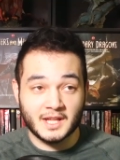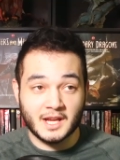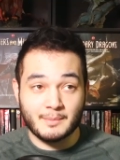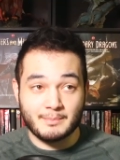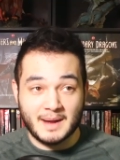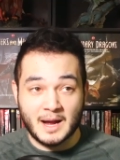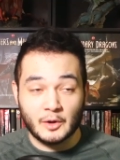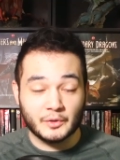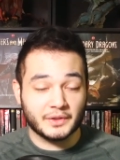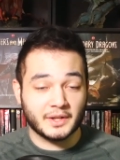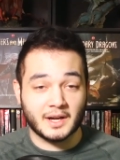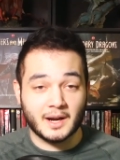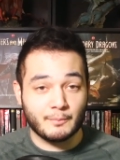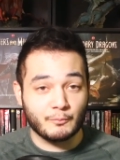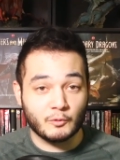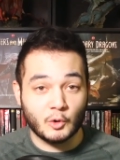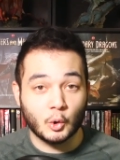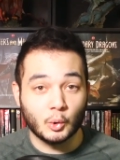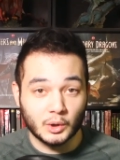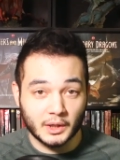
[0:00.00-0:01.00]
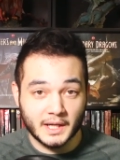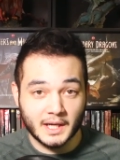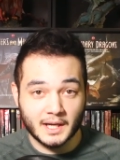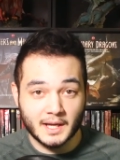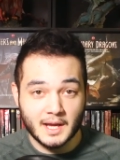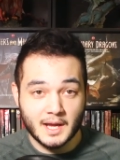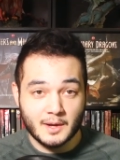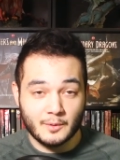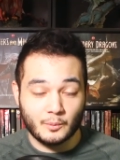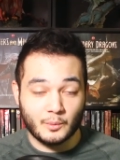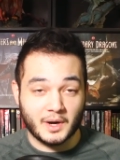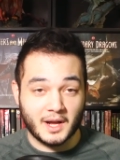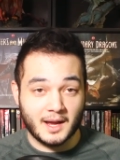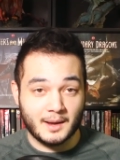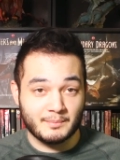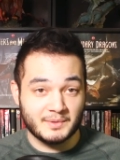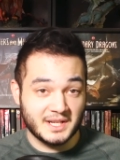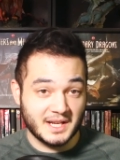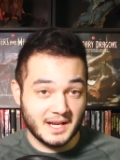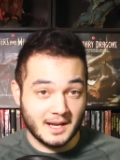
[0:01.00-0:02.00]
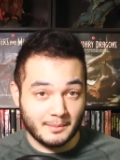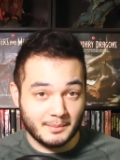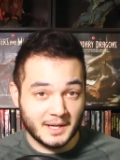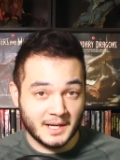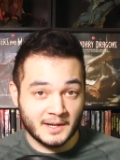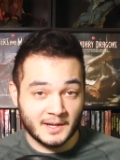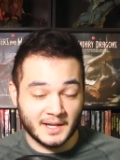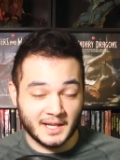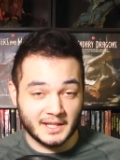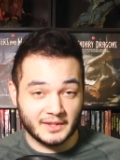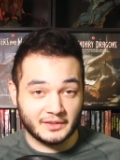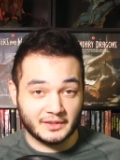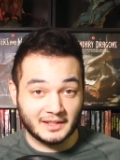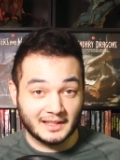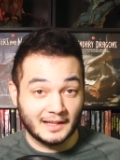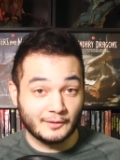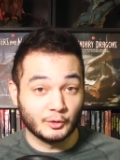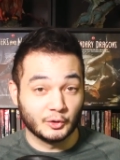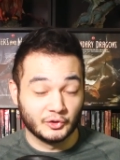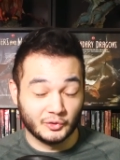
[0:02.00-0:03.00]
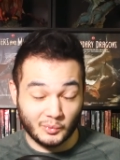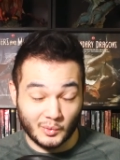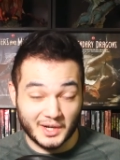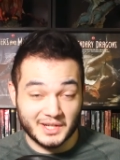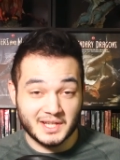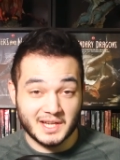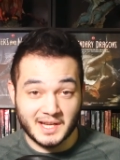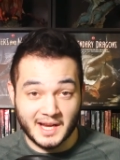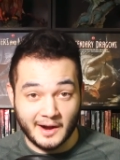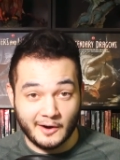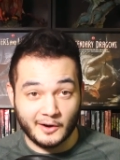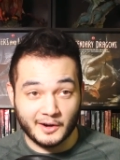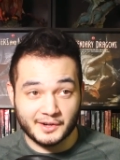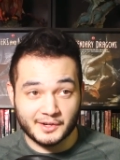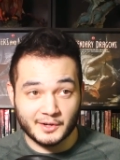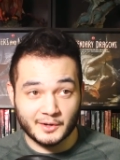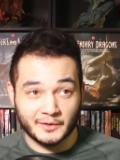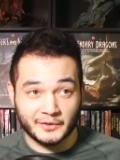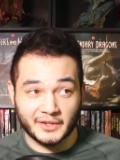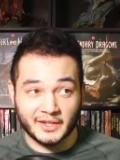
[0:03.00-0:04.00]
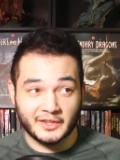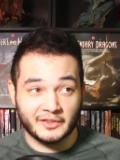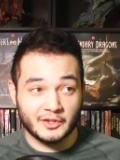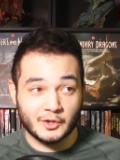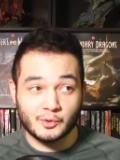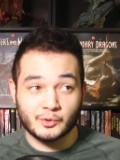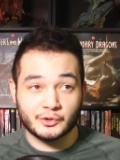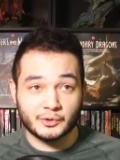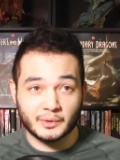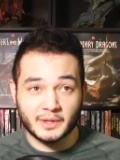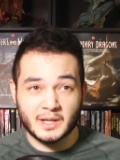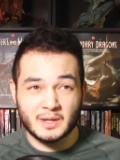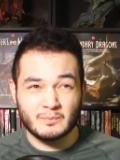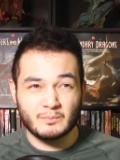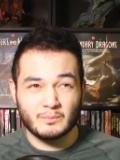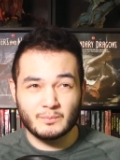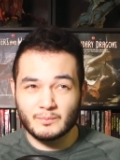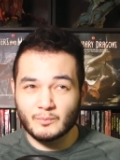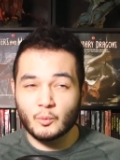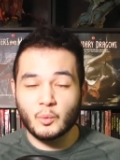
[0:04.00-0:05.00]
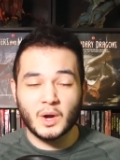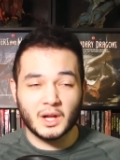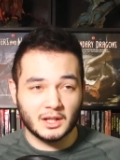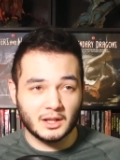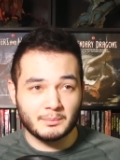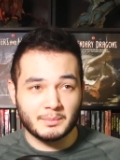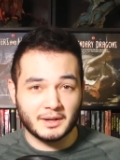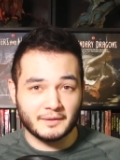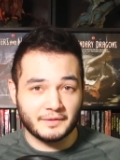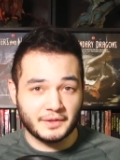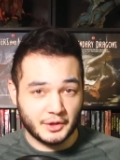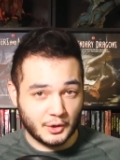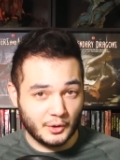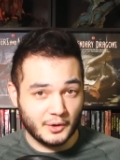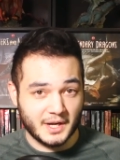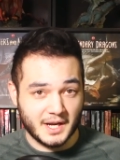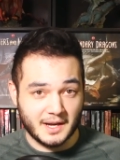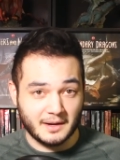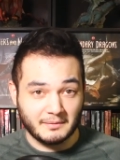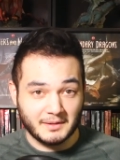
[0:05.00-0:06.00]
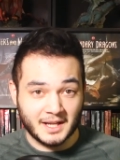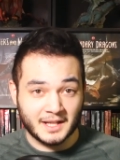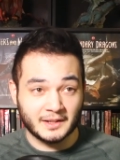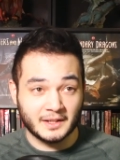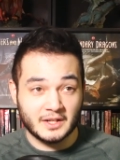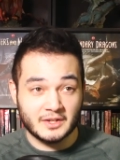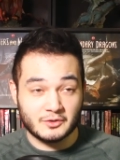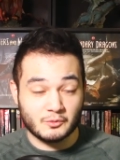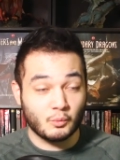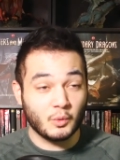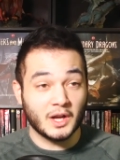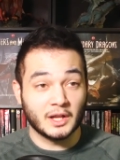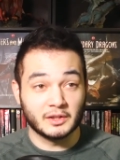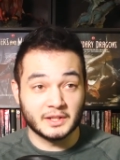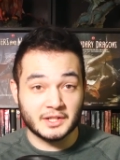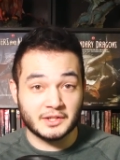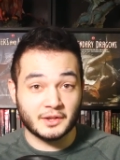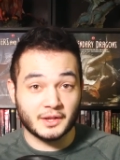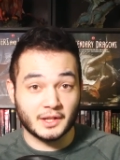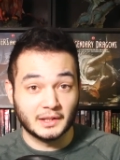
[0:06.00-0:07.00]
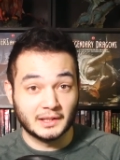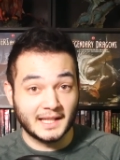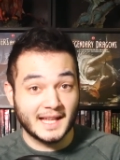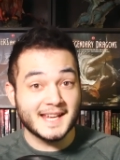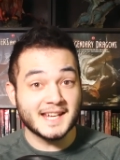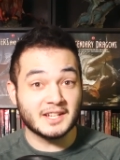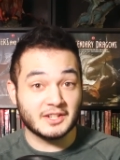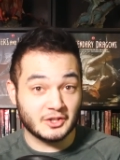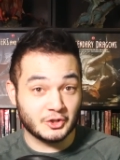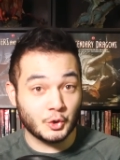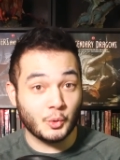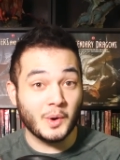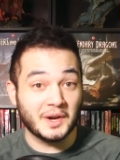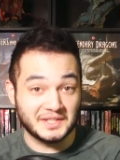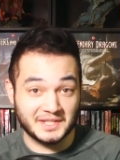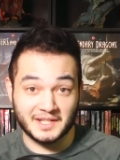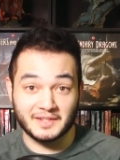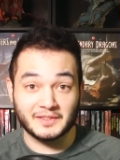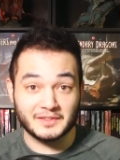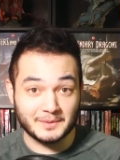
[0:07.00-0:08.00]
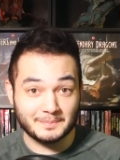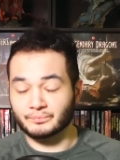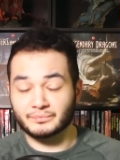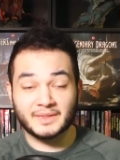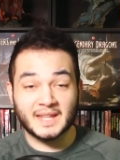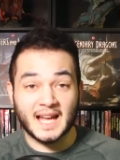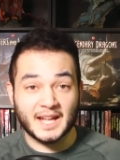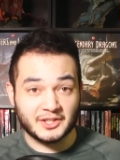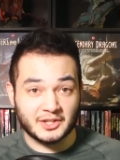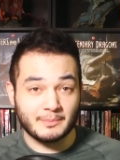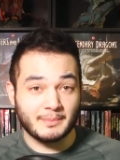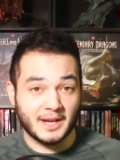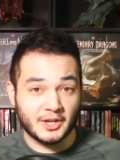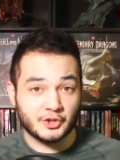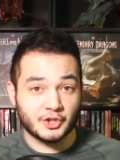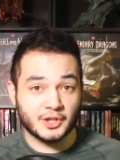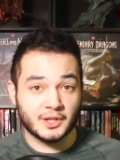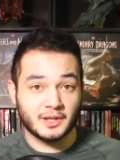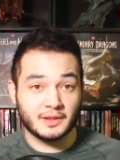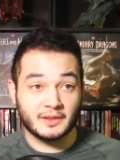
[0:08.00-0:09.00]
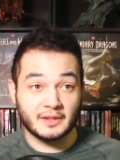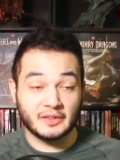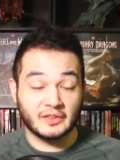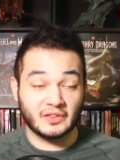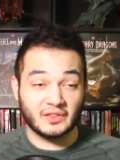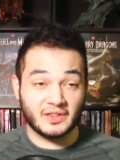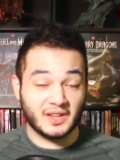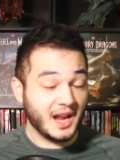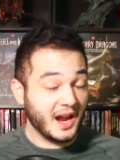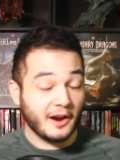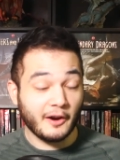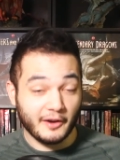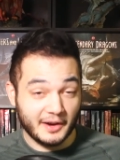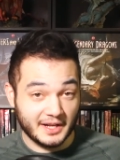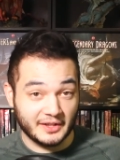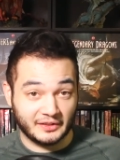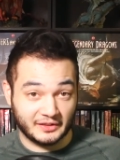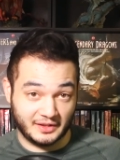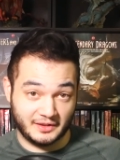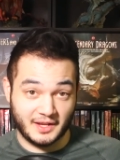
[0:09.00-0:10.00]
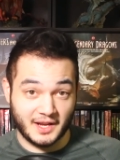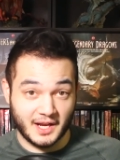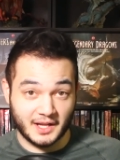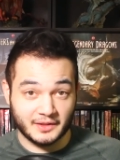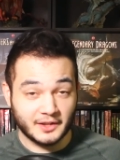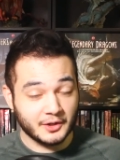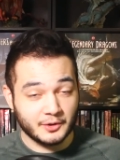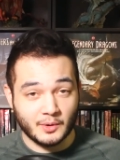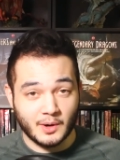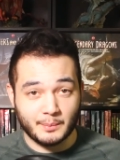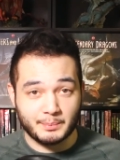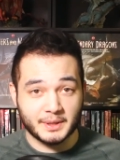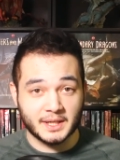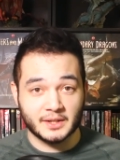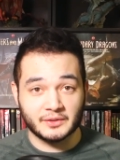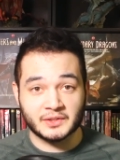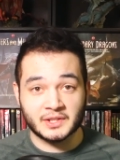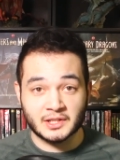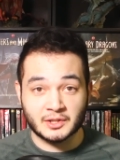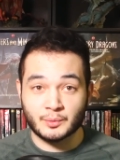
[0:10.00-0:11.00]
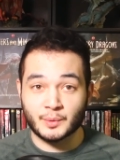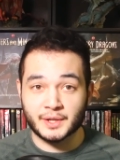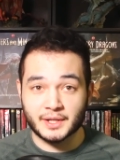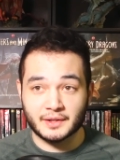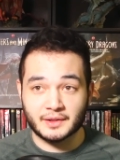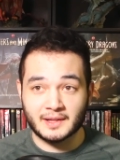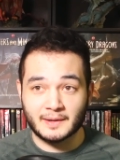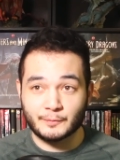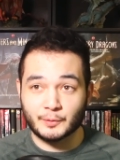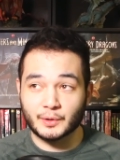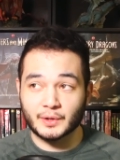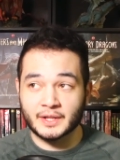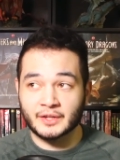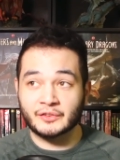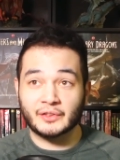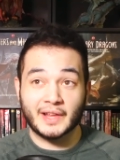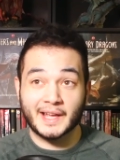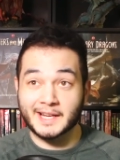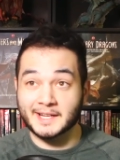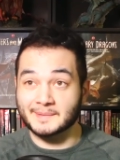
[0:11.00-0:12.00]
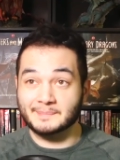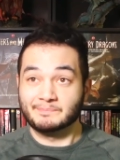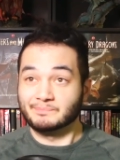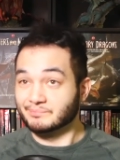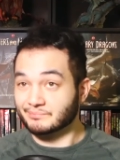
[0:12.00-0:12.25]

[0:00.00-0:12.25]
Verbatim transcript: The amount that I'm rolling when I'm DMing against level 20 characters is usually well above 30, at least well into the late 20s. Not to mention, the scariest thing that you're up against at 20th level is like